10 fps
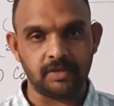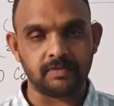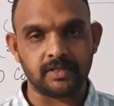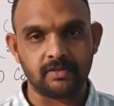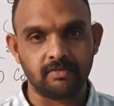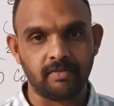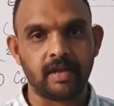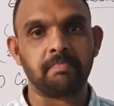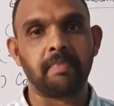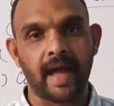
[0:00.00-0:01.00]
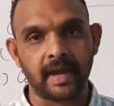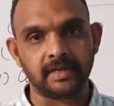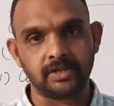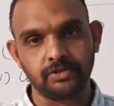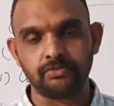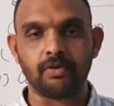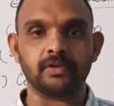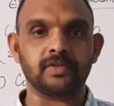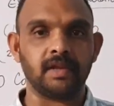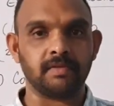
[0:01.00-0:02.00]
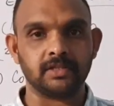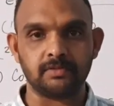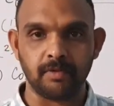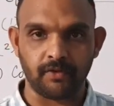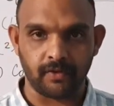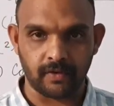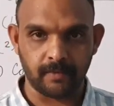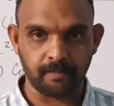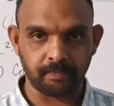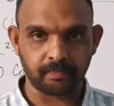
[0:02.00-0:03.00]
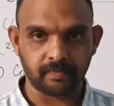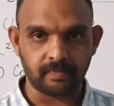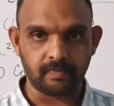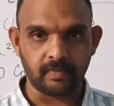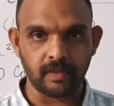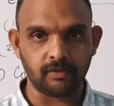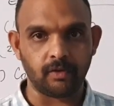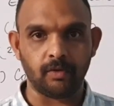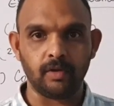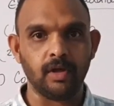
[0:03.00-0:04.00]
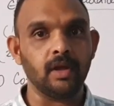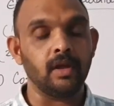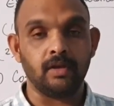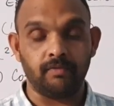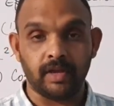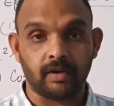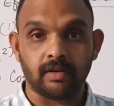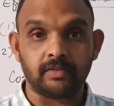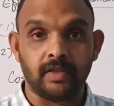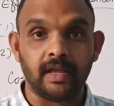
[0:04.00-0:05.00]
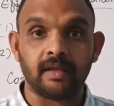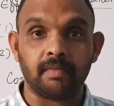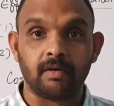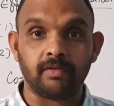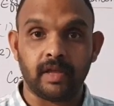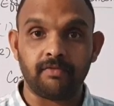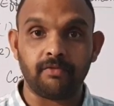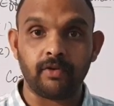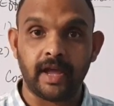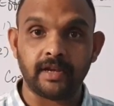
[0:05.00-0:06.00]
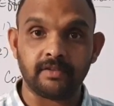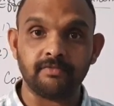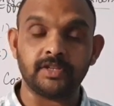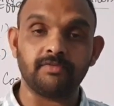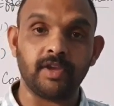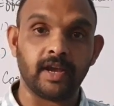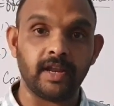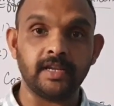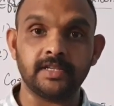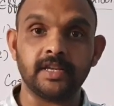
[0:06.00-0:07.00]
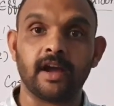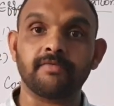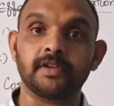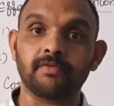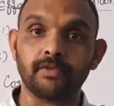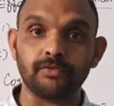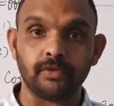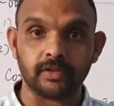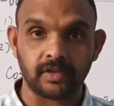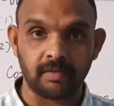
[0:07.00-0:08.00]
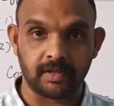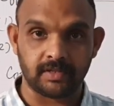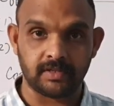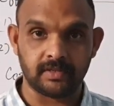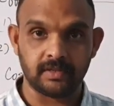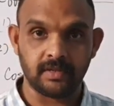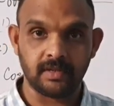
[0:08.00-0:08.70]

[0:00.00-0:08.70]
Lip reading: chips were packed 2 or 3 months before. So we cannot think about a food item which we are eating after 2 or 3 months.